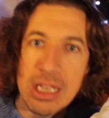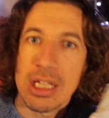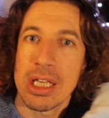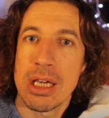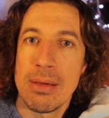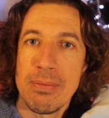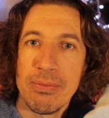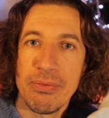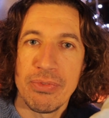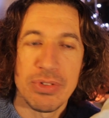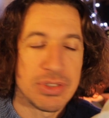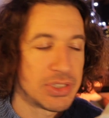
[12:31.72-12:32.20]

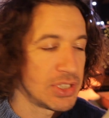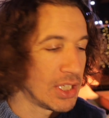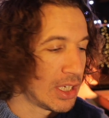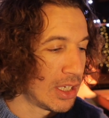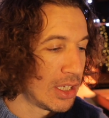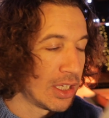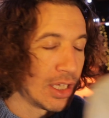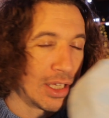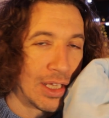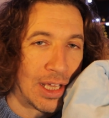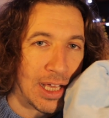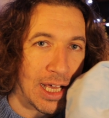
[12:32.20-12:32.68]
comforter,
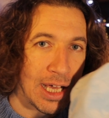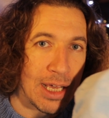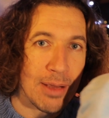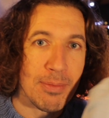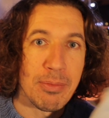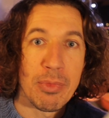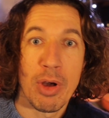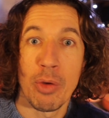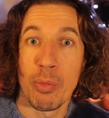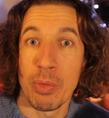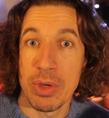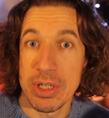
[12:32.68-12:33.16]

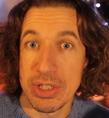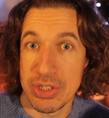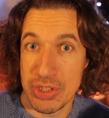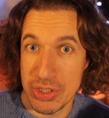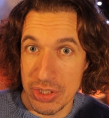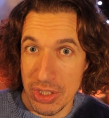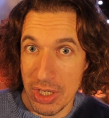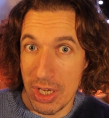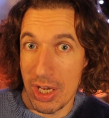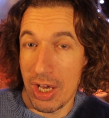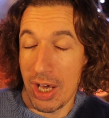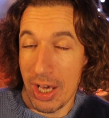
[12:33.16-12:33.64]

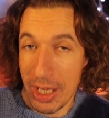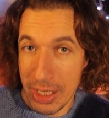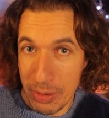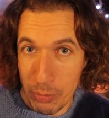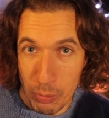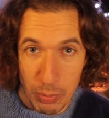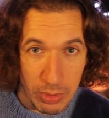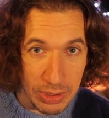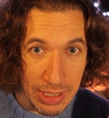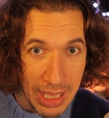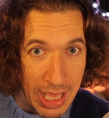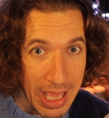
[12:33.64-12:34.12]
which I
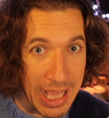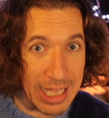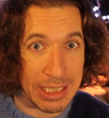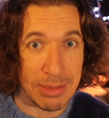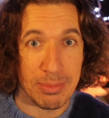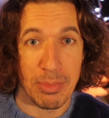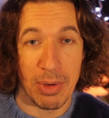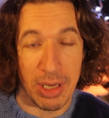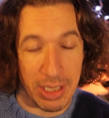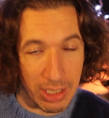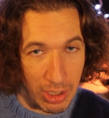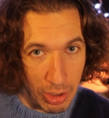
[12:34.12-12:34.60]
will
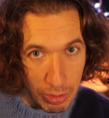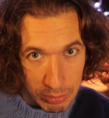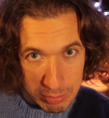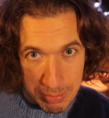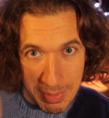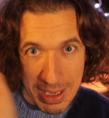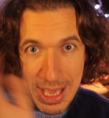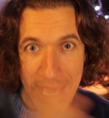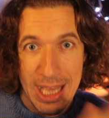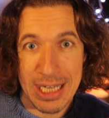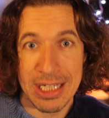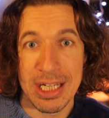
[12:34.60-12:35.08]
hold
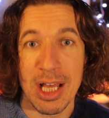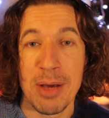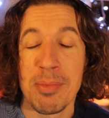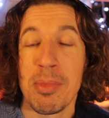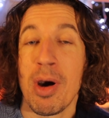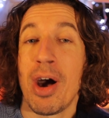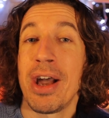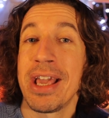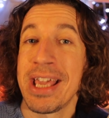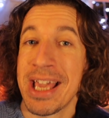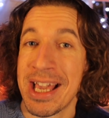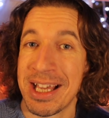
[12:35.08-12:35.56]
my hand up.
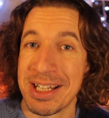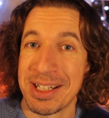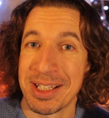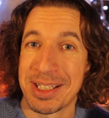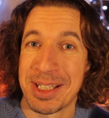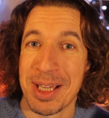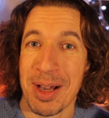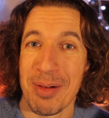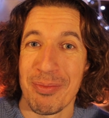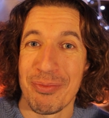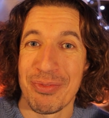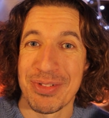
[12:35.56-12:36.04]
I had a
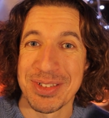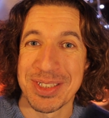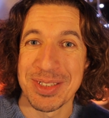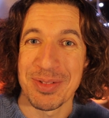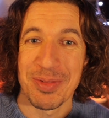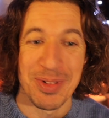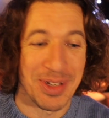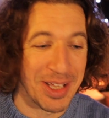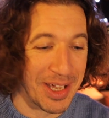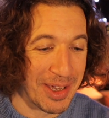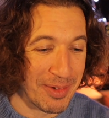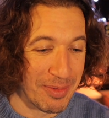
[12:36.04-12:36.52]
comforter
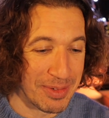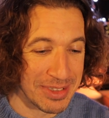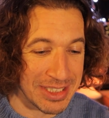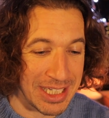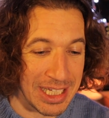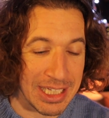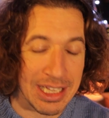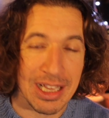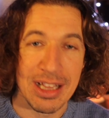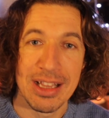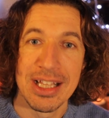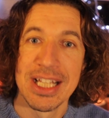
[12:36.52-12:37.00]
when I was
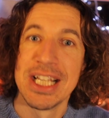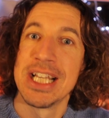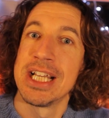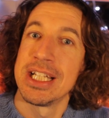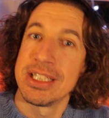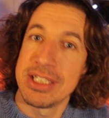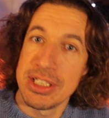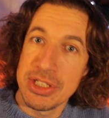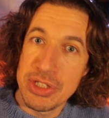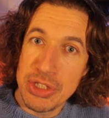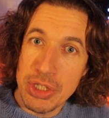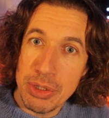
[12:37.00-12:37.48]
little.
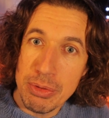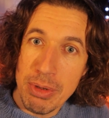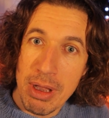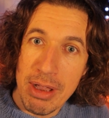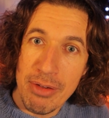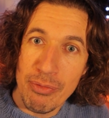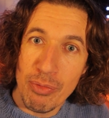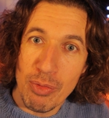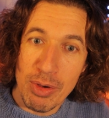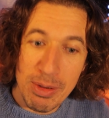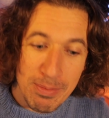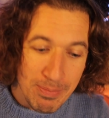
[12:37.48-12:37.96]
Did you
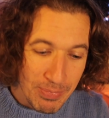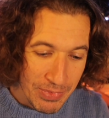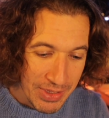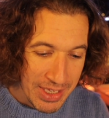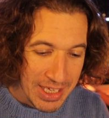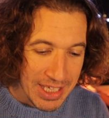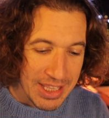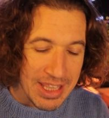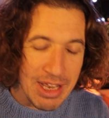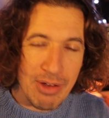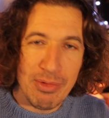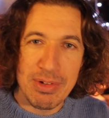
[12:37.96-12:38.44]
have one?
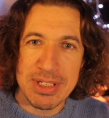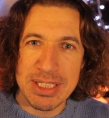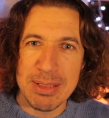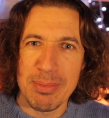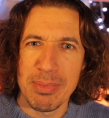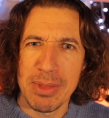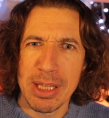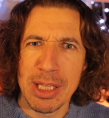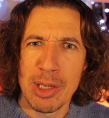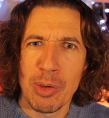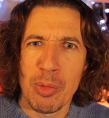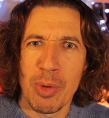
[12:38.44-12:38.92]
There was
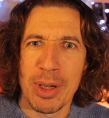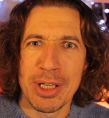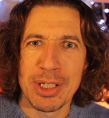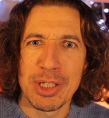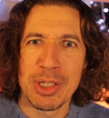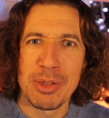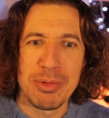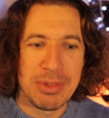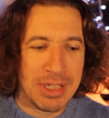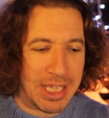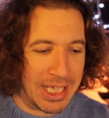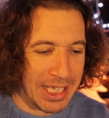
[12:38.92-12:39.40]
something quite
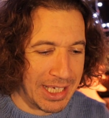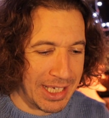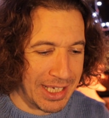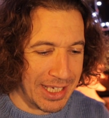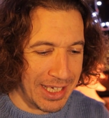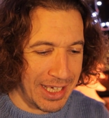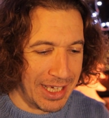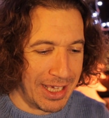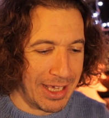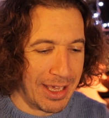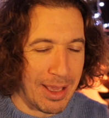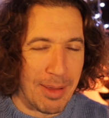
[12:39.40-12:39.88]

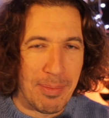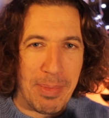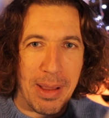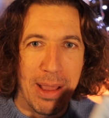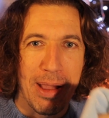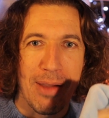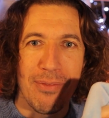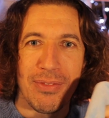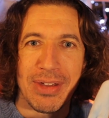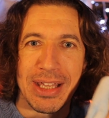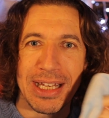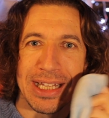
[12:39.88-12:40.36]
unique about
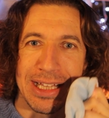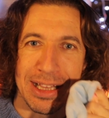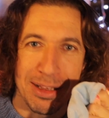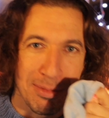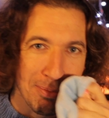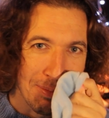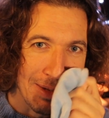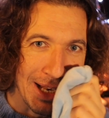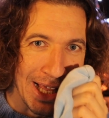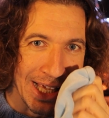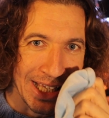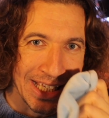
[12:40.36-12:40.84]
having a little
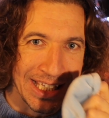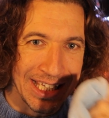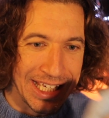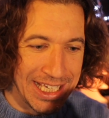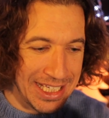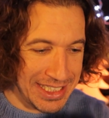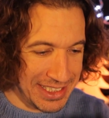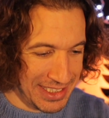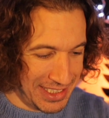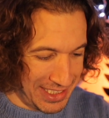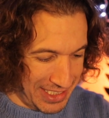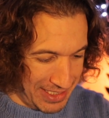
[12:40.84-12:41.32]
blankie,
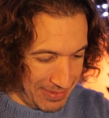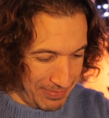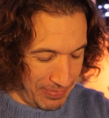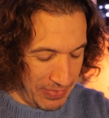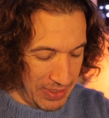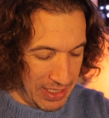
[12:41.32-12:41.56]
isn't it?